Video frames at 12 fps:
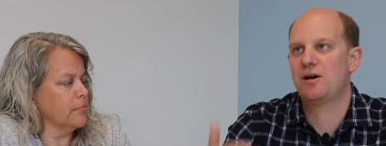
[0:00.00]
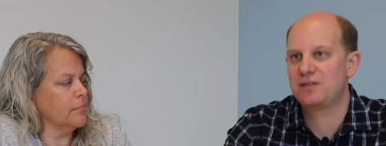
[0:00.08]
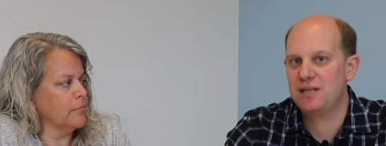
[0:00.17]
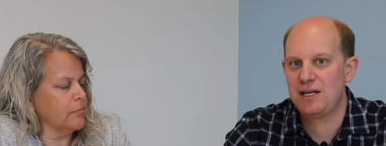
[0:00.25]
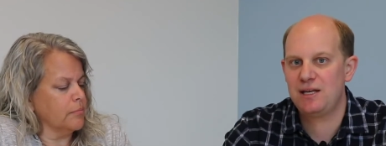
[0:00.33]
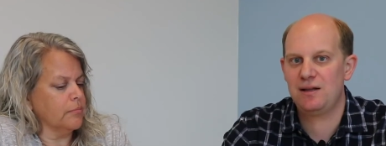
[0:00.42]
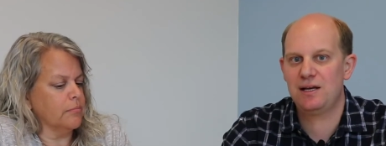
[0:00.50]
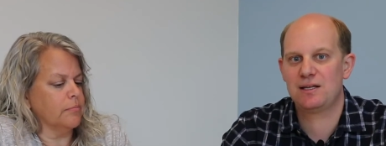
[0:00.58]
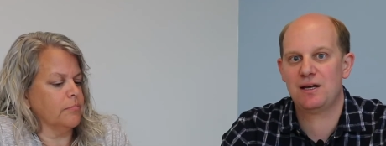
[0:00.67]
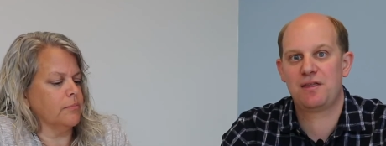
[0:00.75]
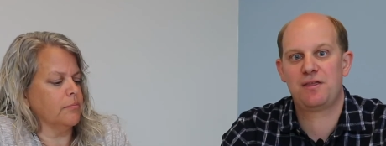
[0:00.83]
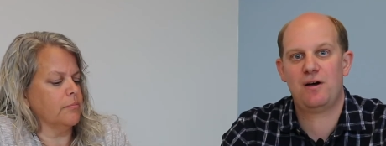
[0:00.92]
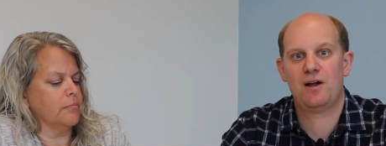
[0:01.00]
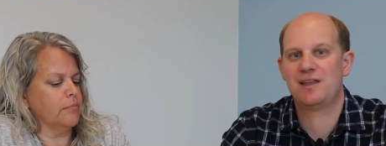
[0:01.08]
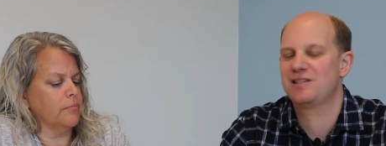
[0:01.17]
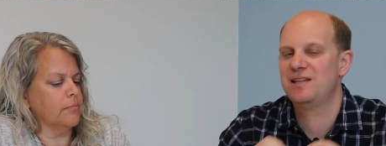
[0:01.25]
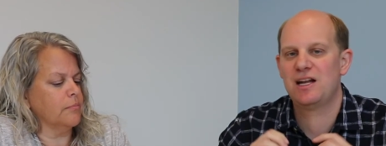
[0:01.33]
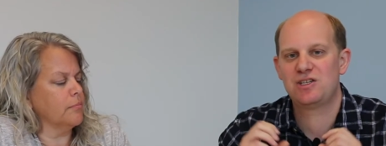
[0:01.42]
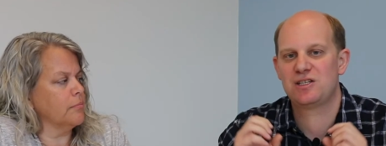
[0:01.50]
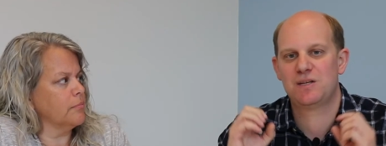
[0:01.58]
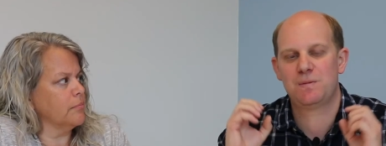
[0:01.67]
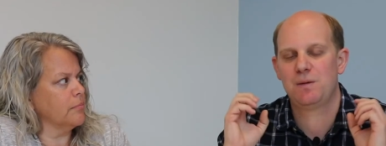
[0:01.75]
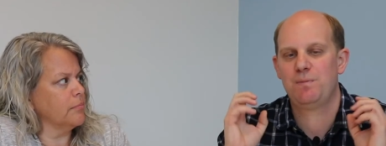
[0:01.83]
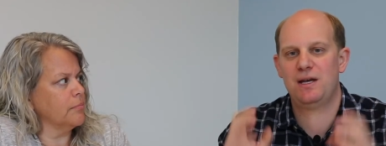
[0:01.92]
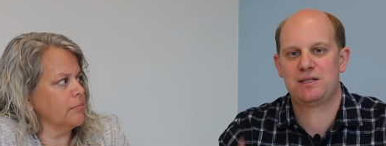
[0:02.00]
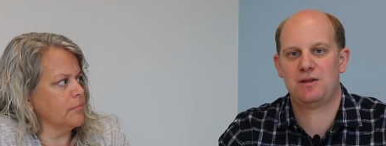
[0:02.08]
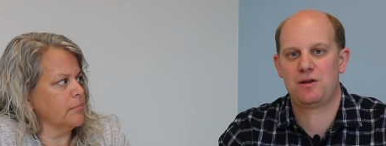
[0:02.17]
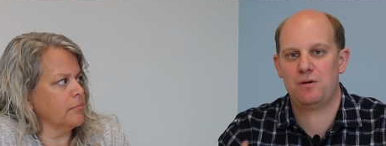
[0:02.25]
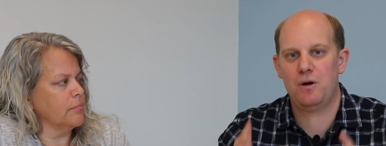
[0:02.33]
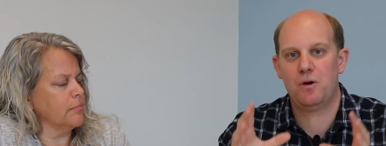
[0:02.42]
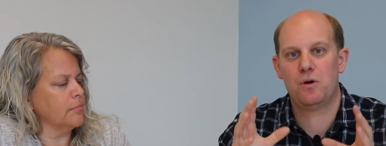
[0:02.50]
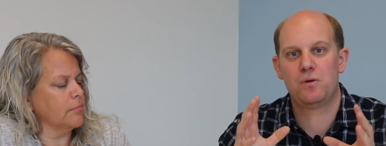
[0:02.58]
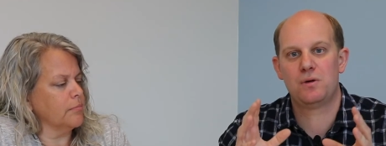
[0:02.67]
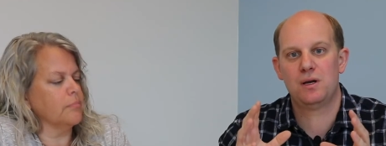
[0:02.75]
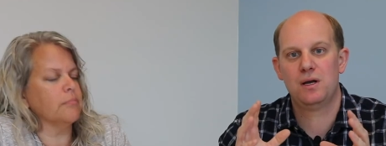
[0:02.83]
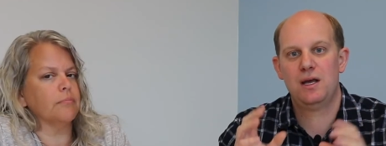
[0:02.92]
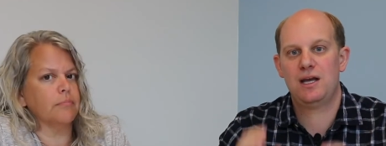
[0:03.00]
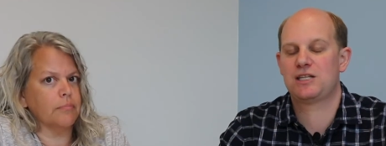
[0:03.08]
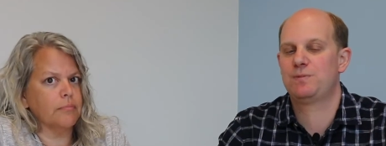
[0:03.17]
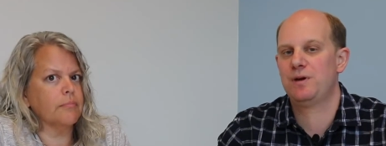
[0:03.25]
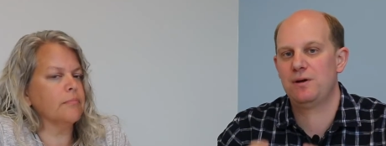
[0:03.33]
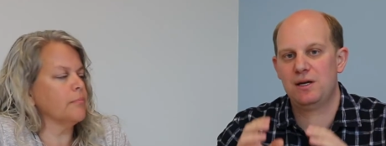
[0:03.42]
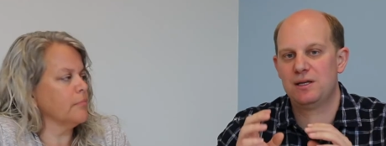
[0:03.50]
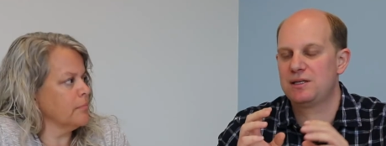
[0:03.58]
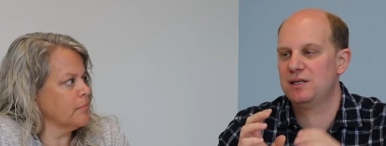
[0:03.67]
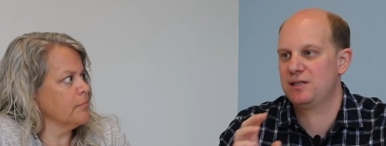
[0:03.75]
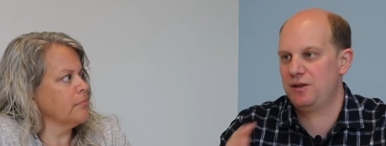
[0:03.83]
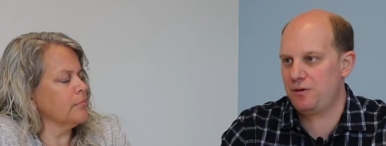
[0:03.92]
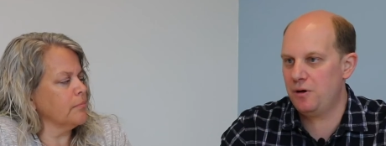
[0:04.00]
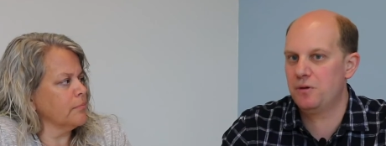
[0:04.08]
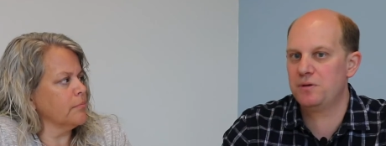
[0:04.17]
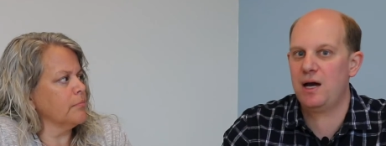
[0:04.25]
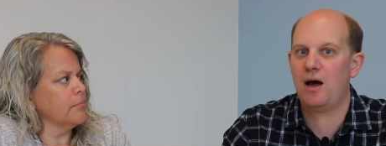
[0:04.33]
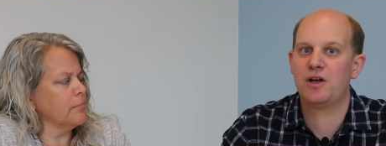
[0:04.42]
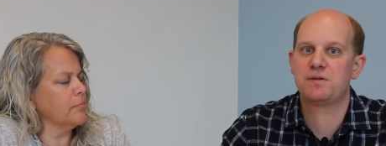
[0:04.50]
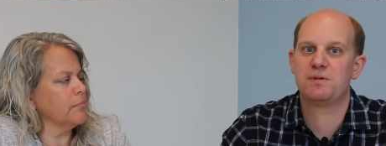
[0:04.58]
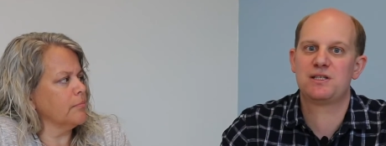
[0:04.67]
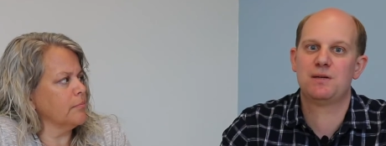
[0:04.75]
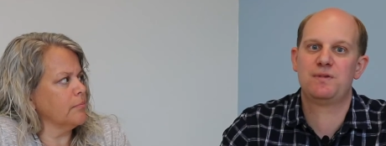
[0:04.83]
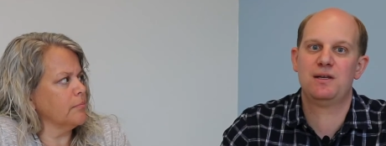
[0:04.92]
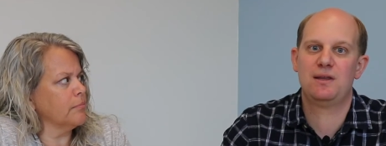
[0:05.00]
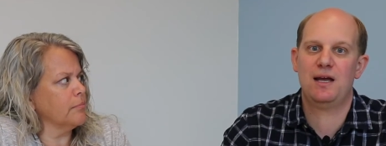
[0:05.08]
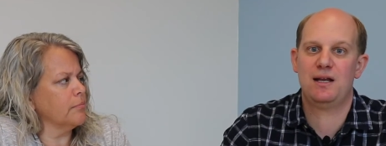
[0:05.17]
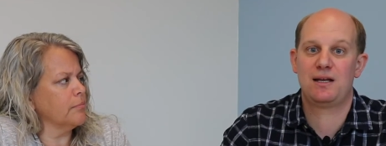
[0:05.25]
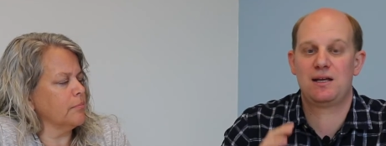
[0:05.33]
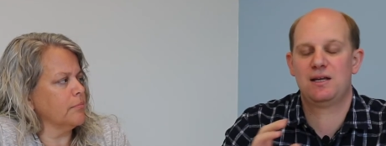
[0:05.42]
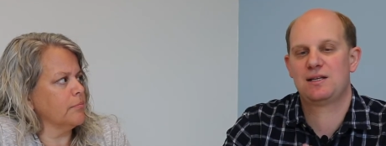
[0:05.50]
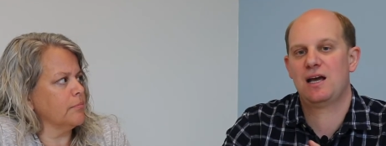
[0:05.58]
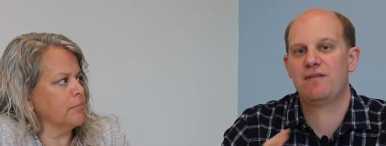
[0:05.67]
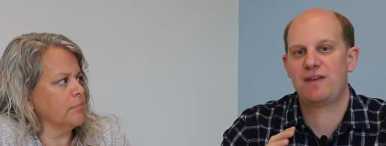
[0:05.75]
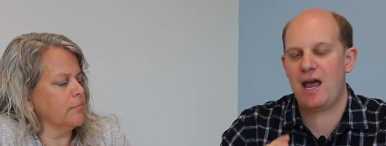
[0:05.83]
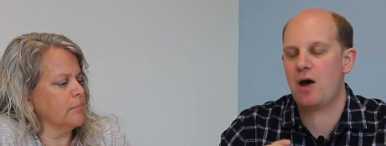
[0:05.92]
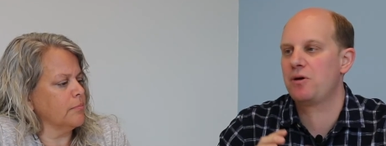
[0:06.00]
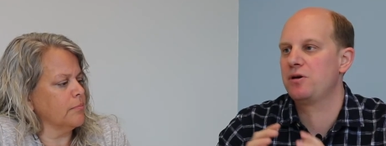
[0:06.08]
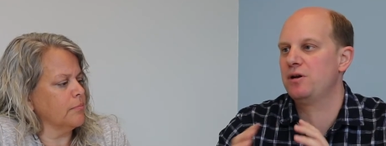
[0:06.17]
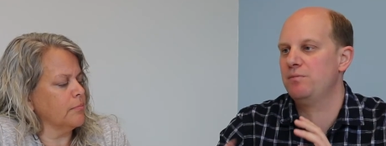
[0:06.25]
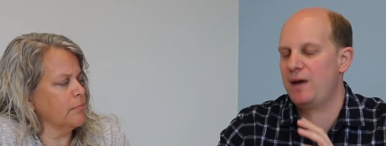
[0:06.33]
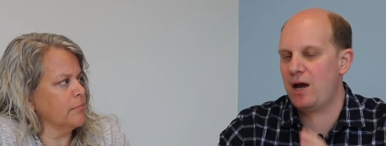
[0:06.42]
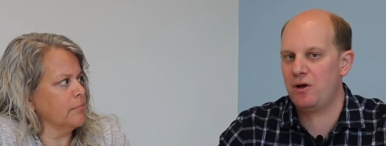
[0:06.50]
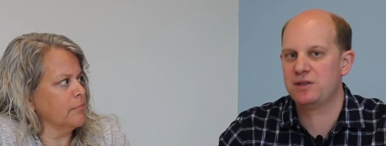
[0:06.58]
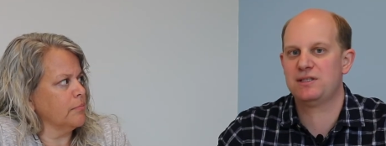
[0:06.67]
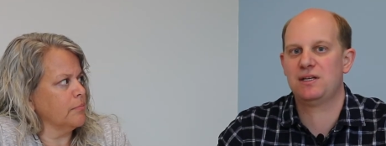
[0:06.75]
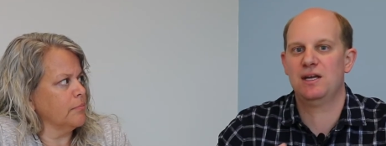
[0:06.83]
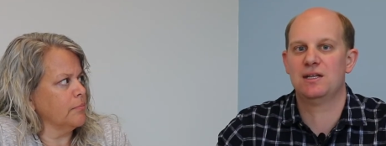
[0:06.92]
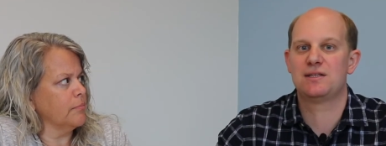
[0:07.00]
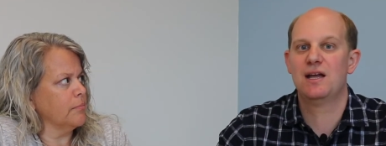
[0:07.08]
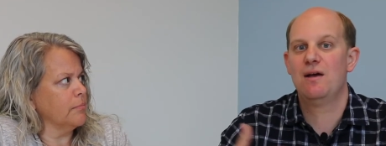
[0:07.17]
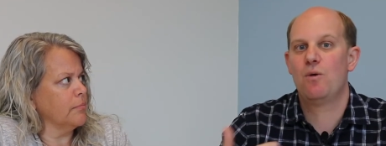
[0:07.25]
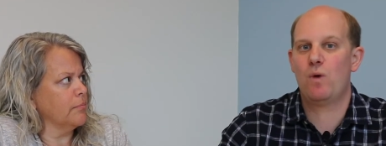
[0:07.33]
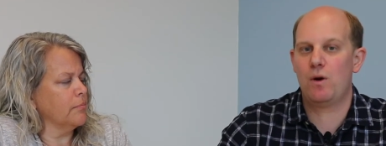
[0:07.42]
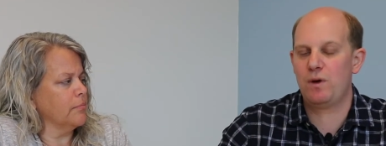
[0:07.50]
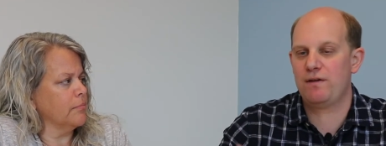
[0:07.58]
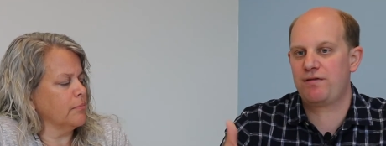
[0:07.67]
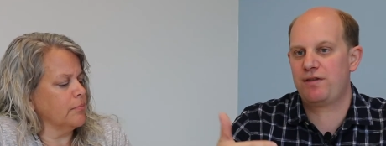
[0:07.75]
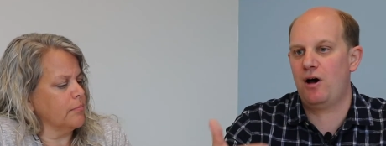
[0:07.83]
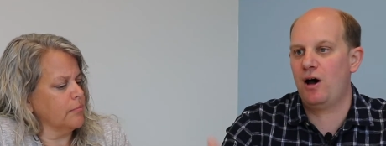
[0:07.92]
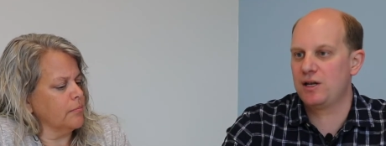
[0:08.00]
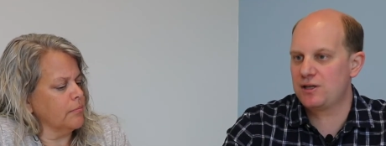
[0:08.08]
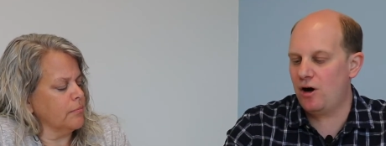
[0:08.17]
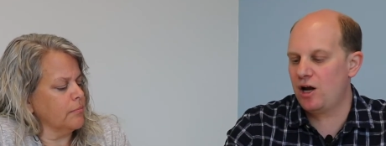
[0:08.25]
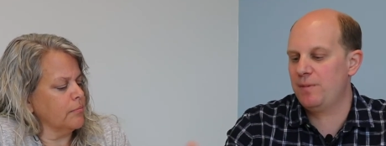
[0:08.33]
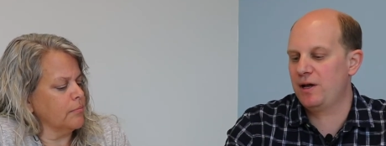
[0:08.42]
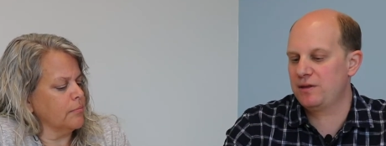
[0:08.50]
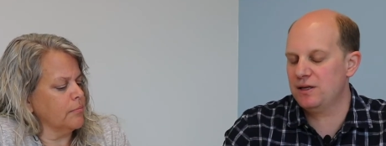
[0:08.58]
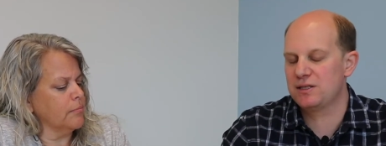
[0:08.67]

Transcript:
Speaker 1: articulate a thought that's not just something based on their own experiences and their own knowledge, but something that is kind of countered and balanced against what we've thought taught about